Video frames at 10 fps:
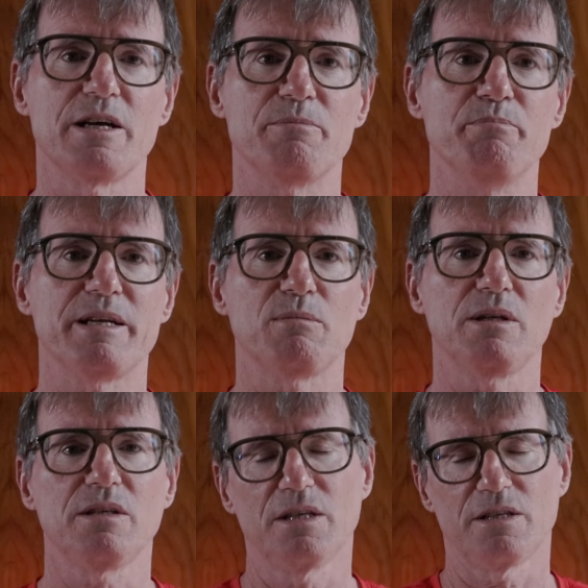
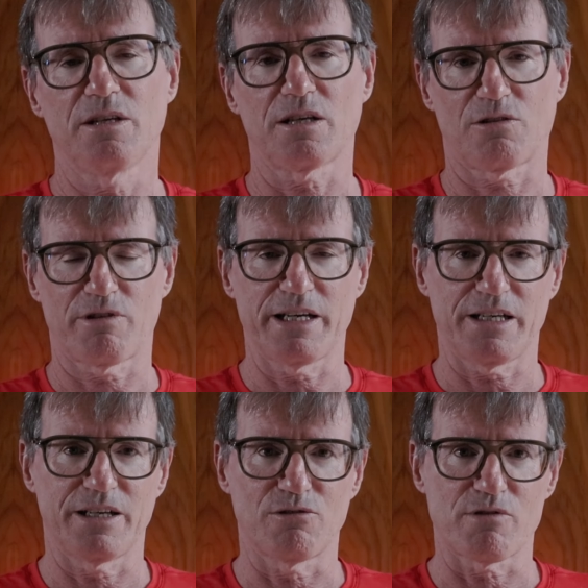Minimal, not great
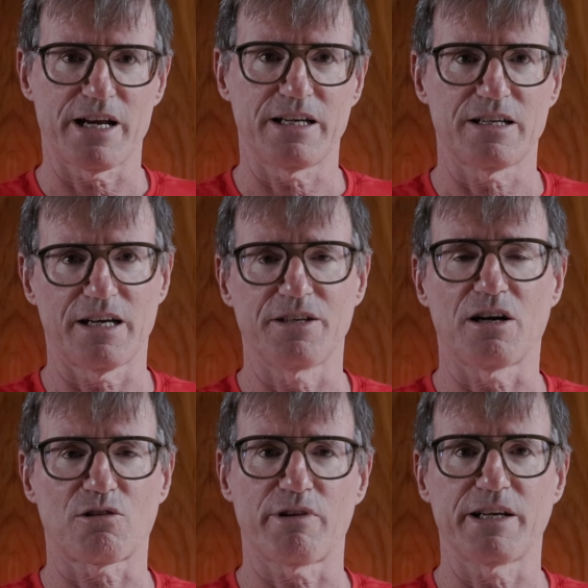in the rain and
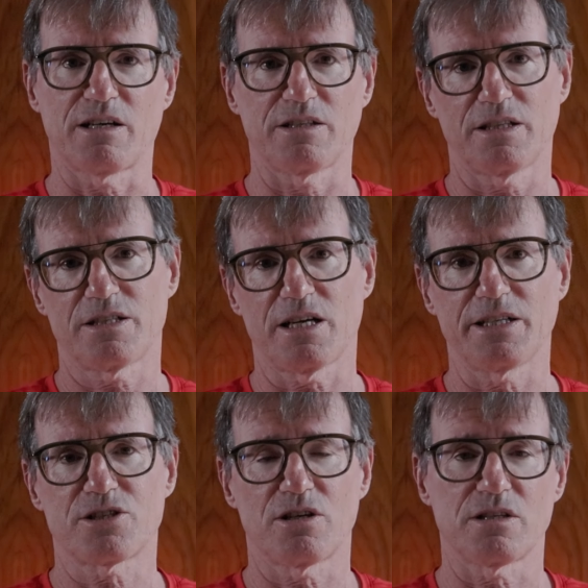not great on the
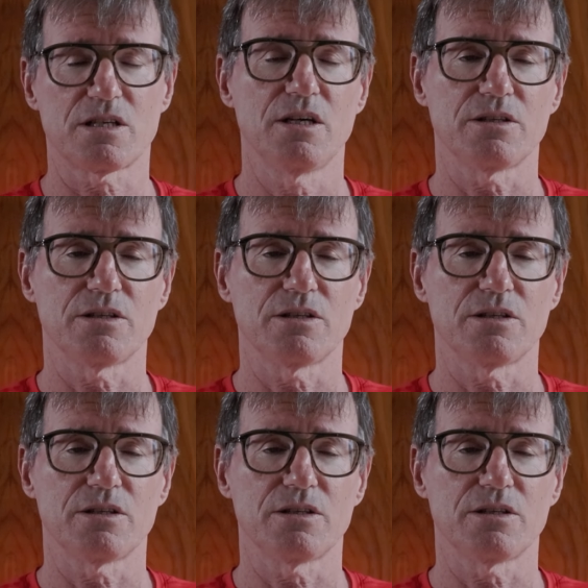tight turns.